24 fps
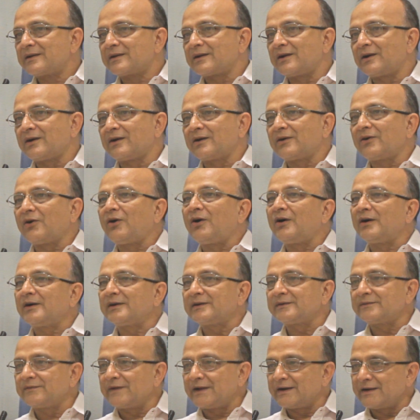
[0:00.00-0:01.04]

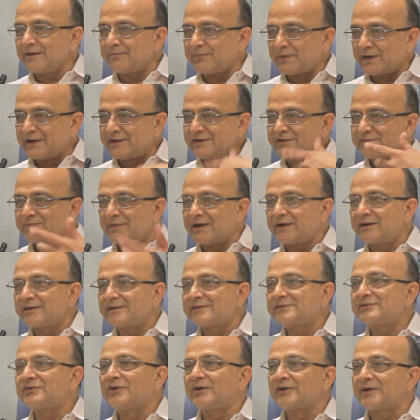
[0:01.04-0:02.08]
Or when a punishment
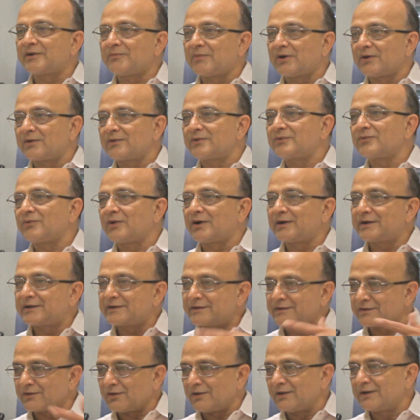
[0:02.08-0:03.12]
is thought about,
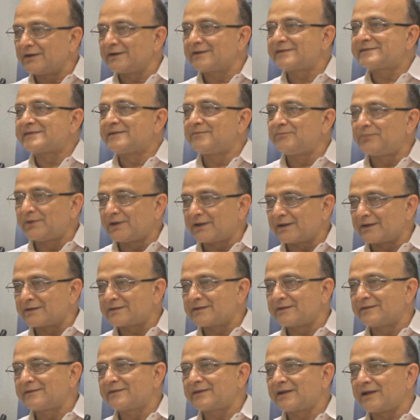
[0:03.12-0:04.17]
what all its
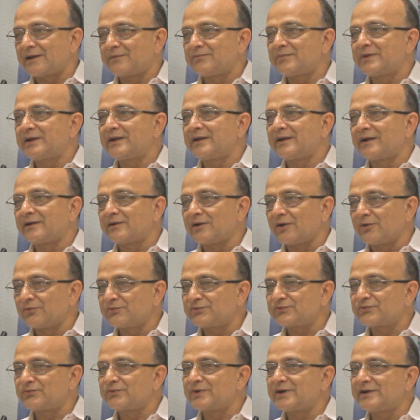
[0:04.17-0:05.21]
implications can be and how
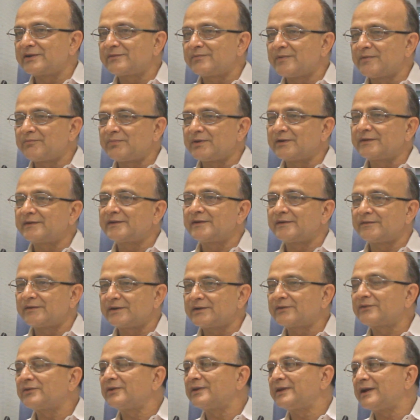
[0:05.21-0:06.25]
students may perceive
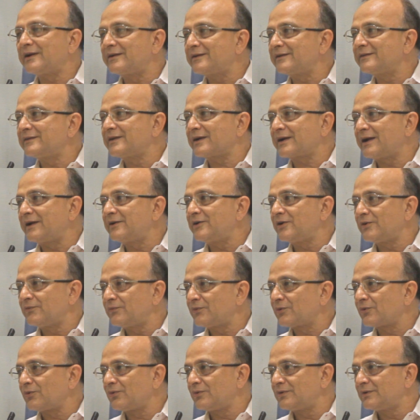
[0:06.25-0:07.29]
it. So that is the kind
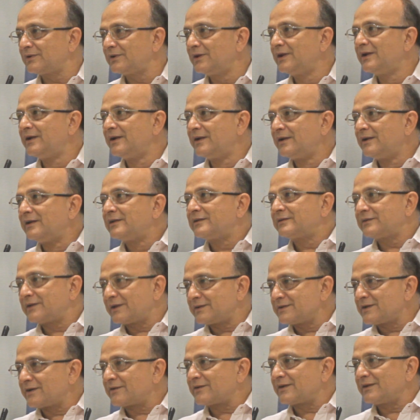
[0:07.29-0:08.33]
of role
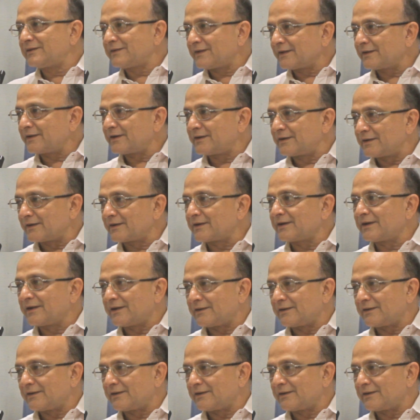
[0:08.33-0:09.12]
the General Secretary